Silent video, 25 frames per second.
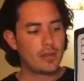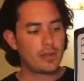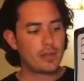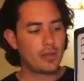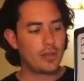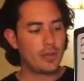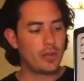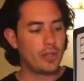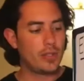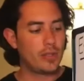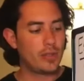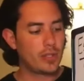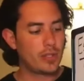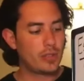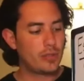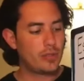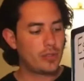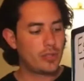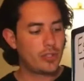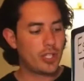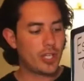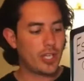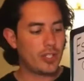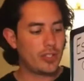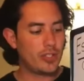So in order to
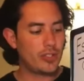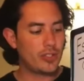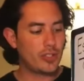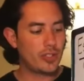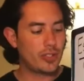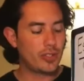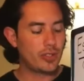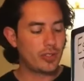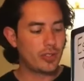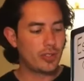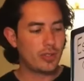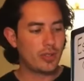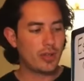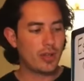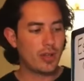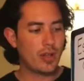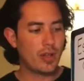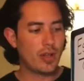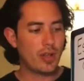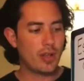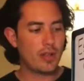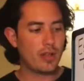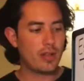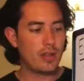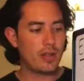change
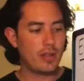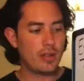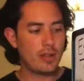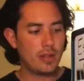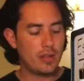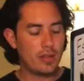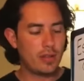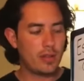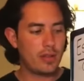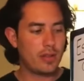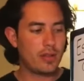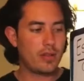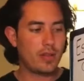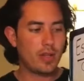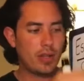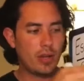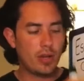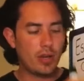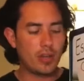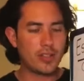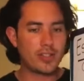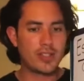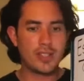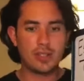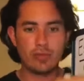the
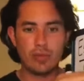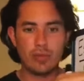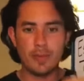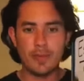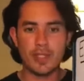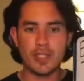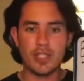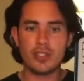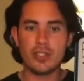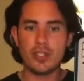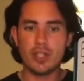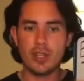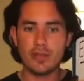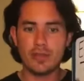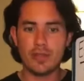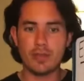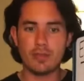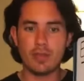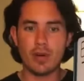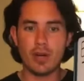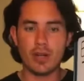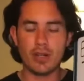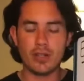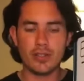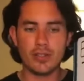constant repetition of the
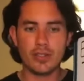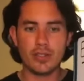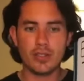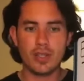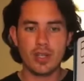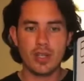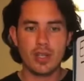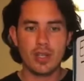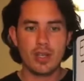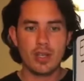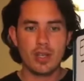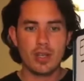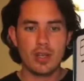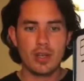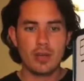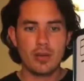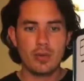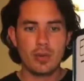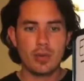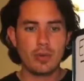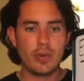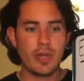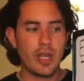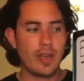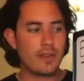box,
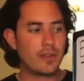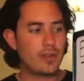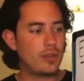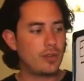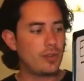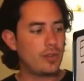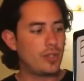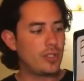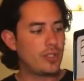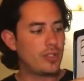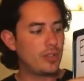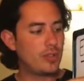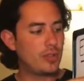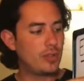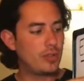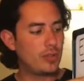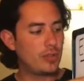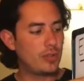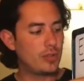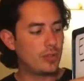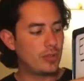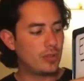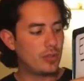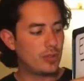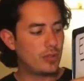what we have to do is
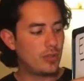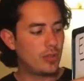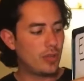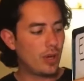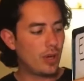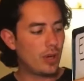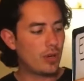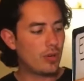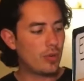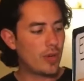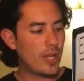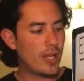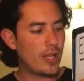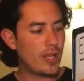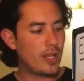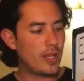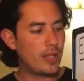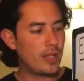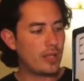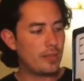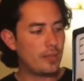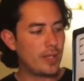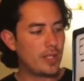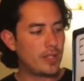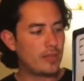to go away a
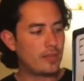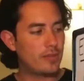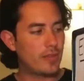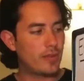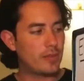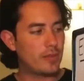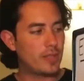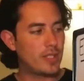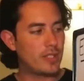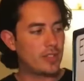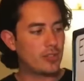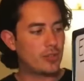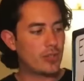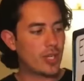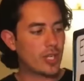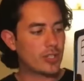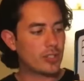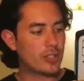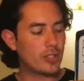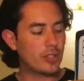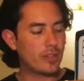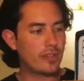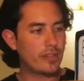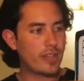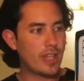little bit from the
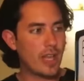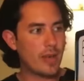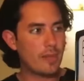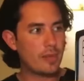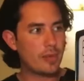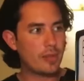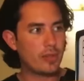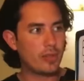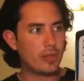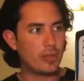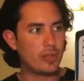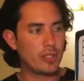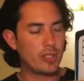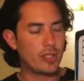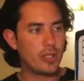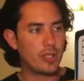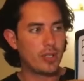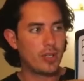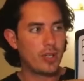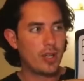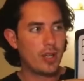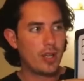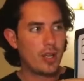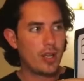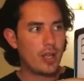structure of
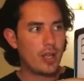Capricorn